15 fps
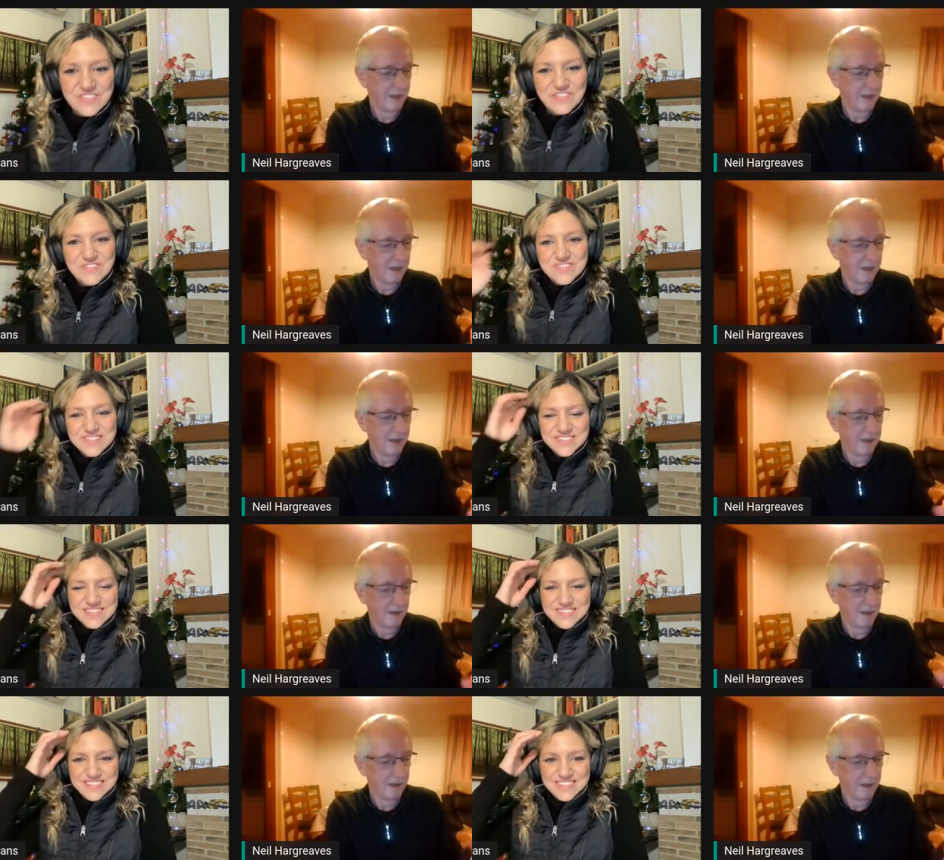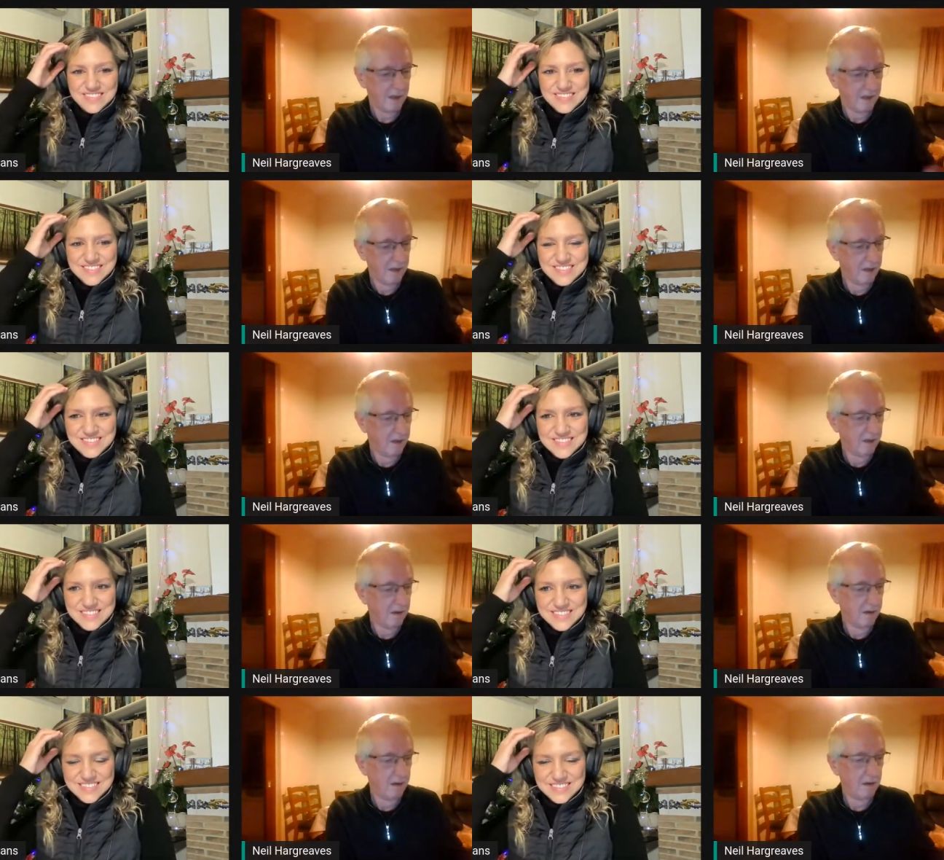
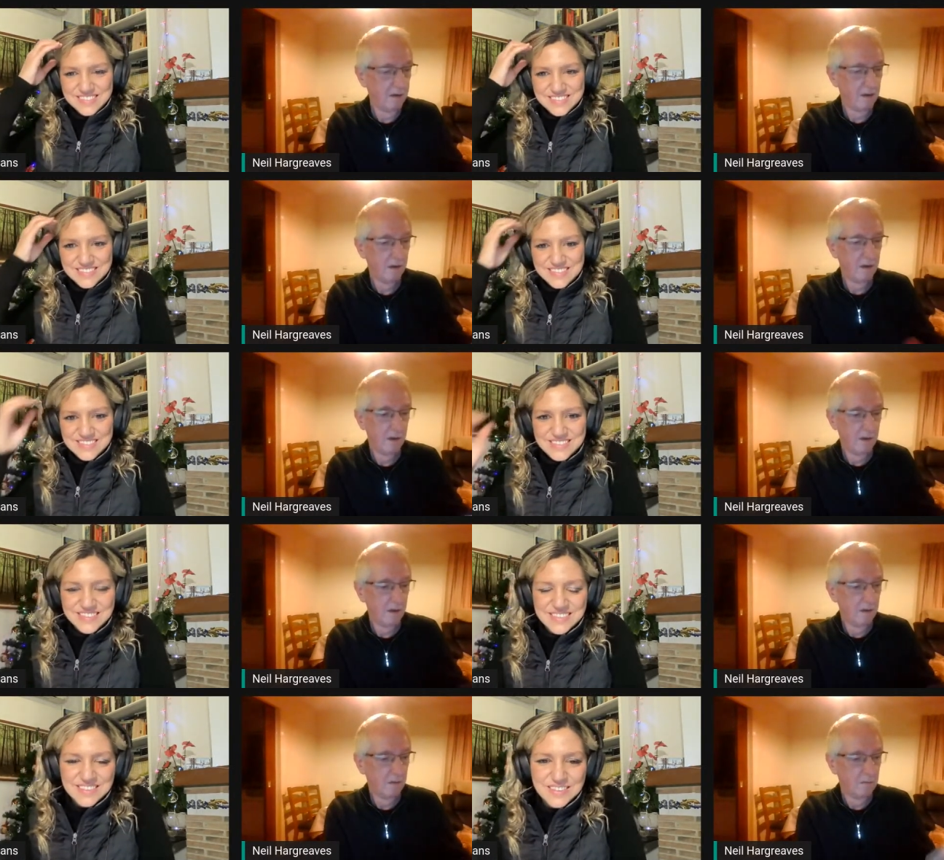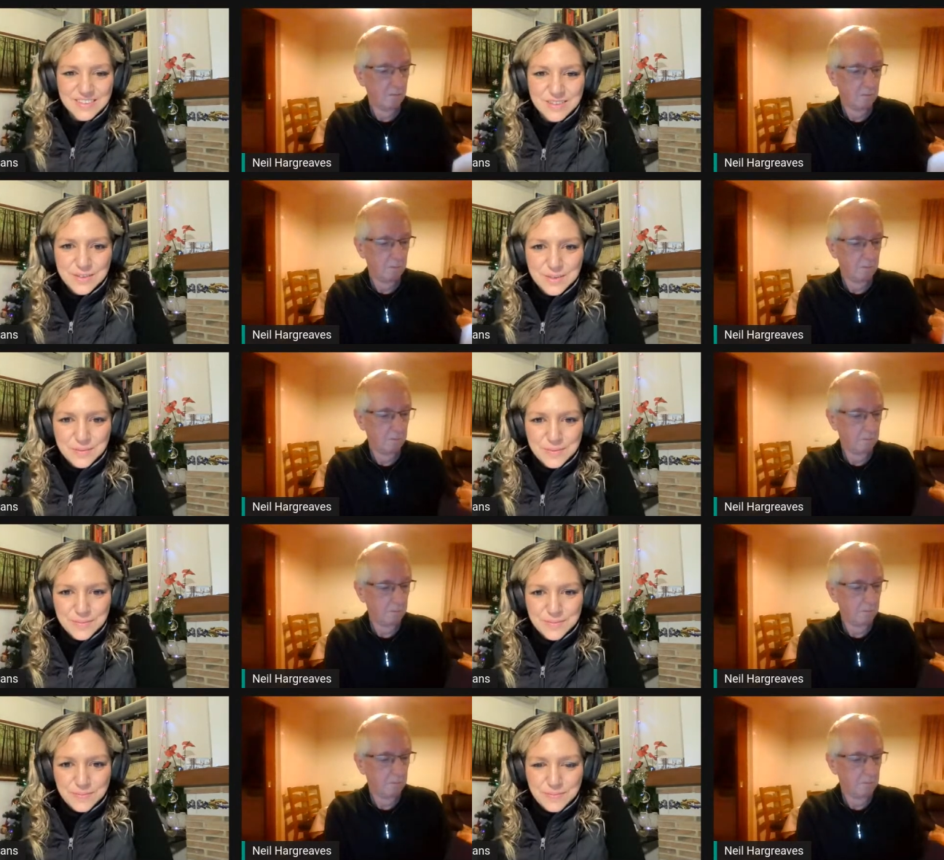
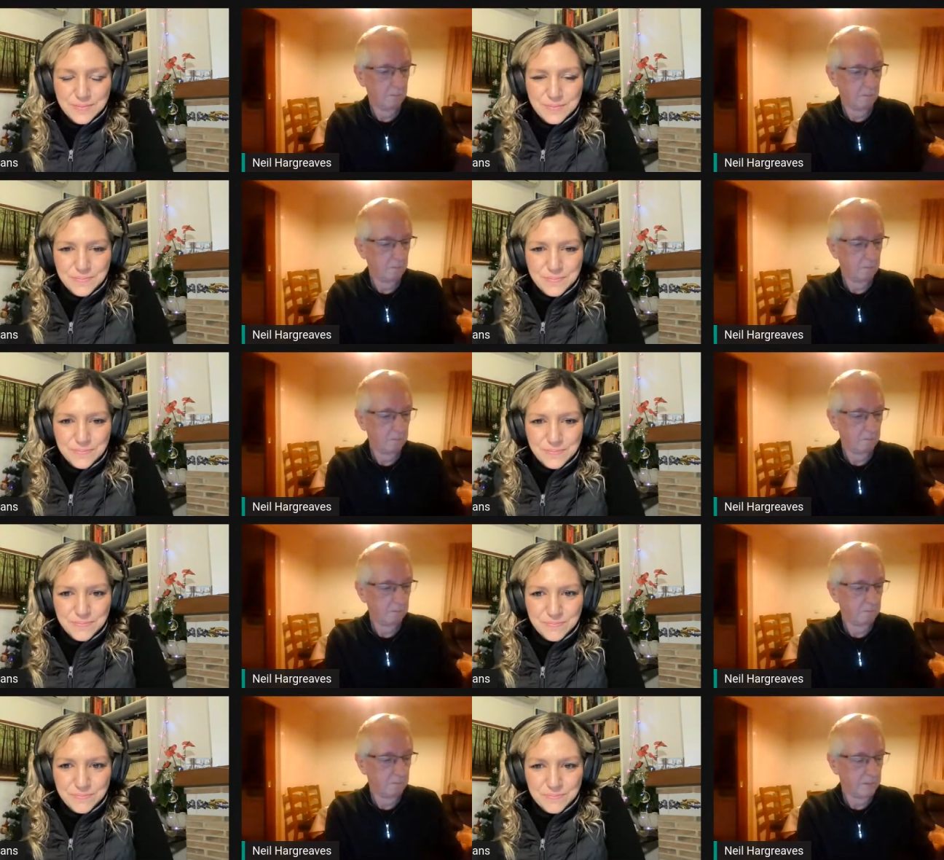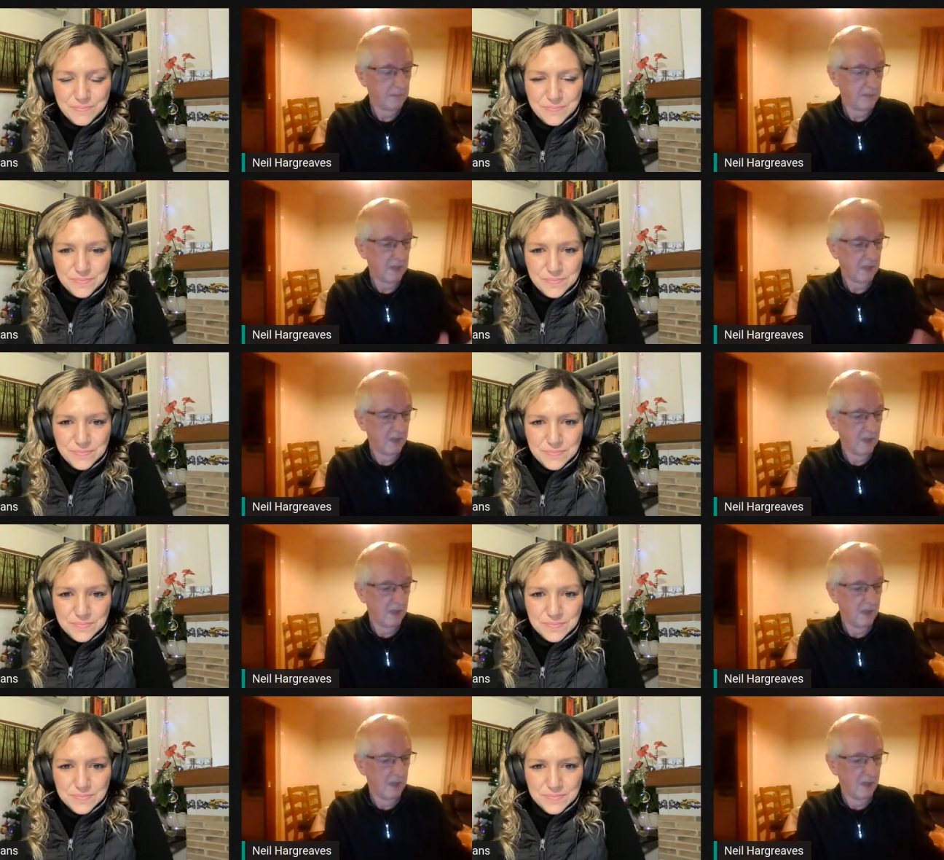
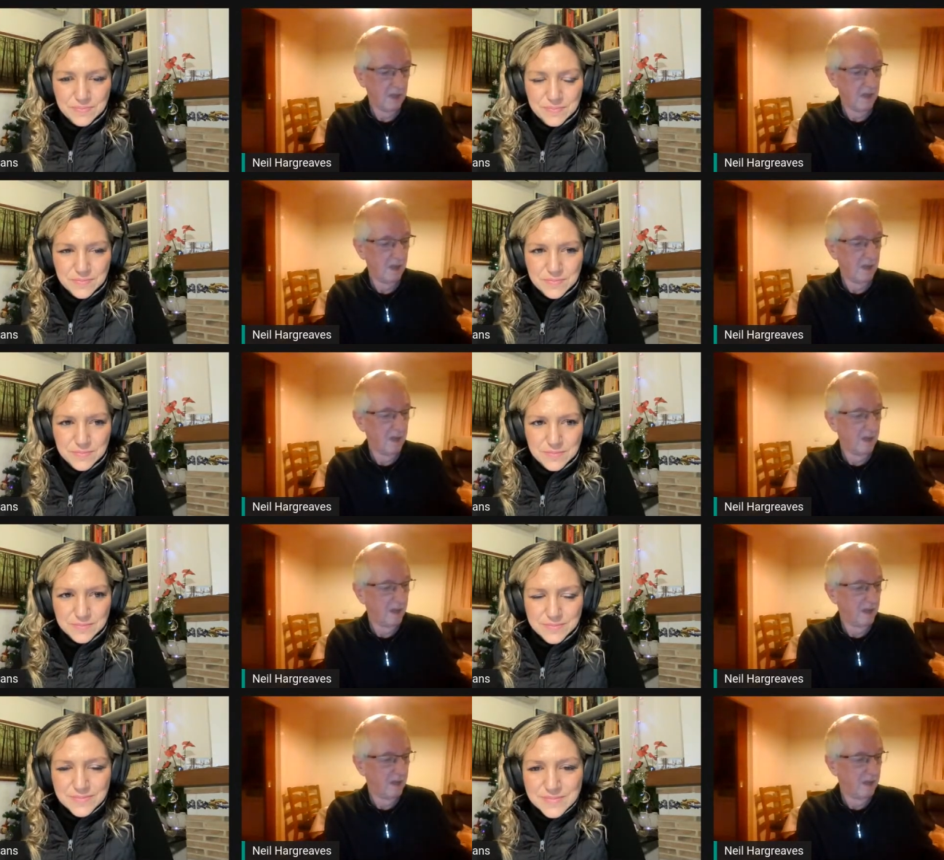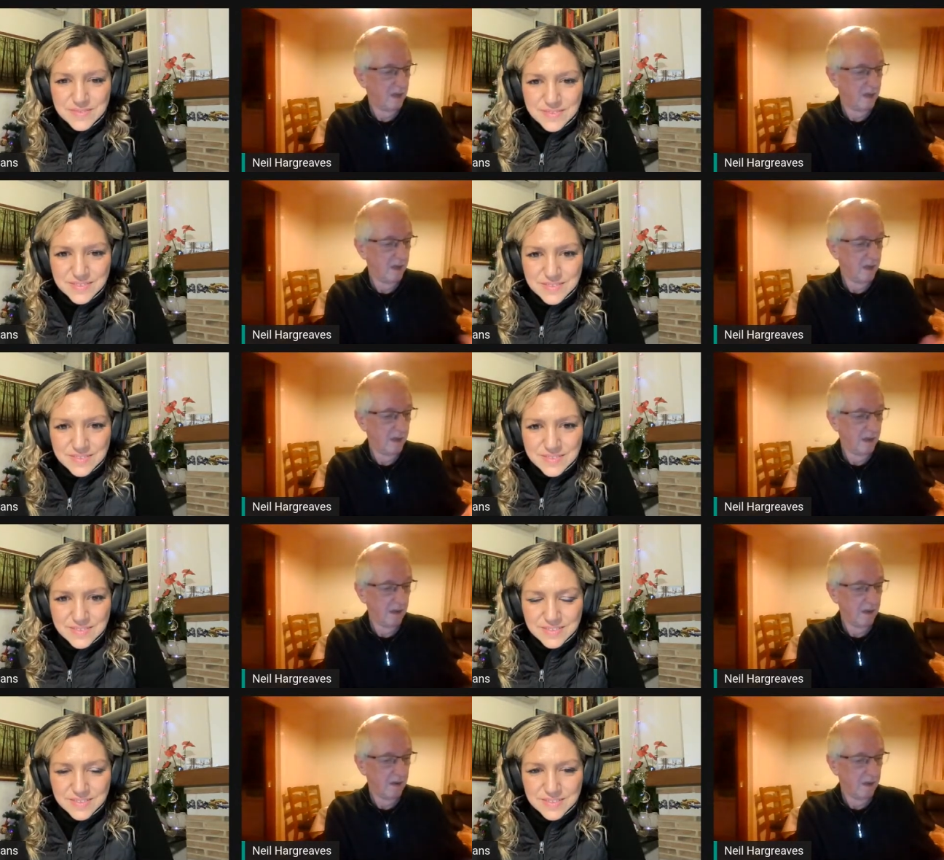
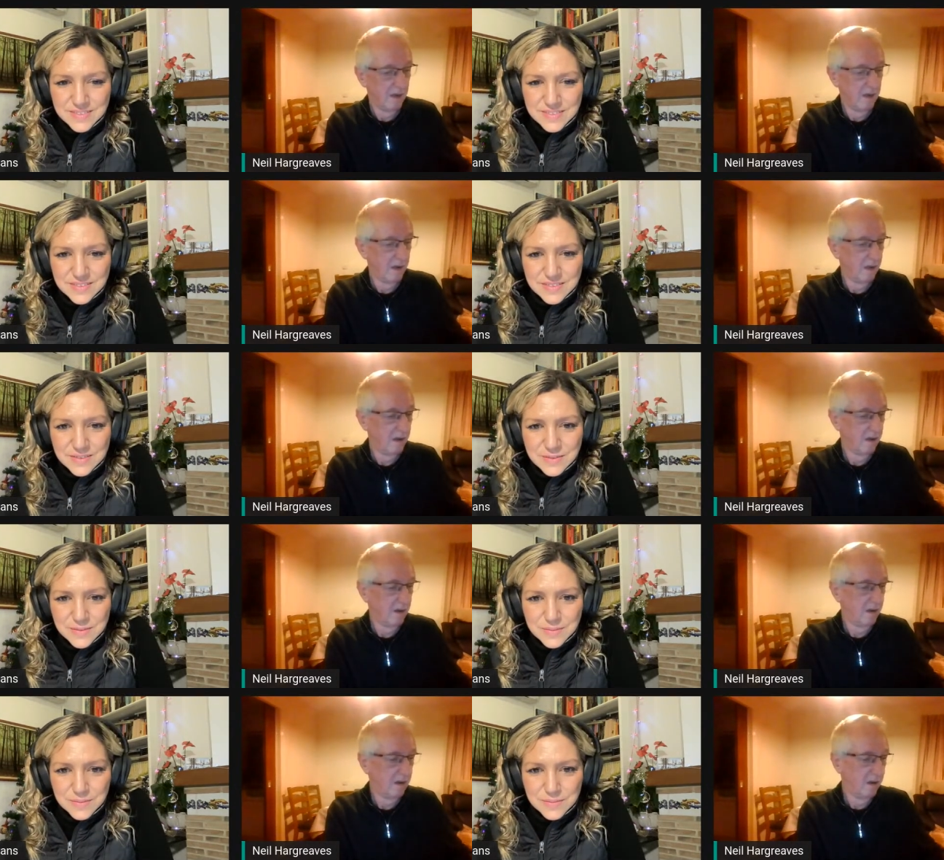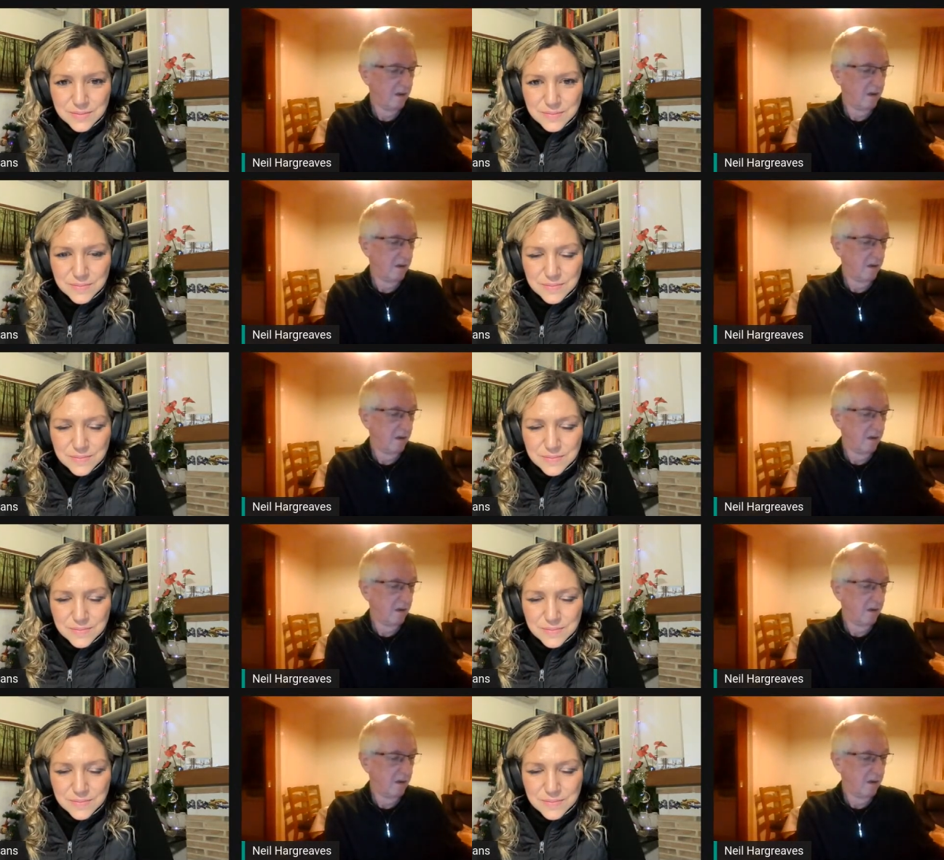Nobody speaks.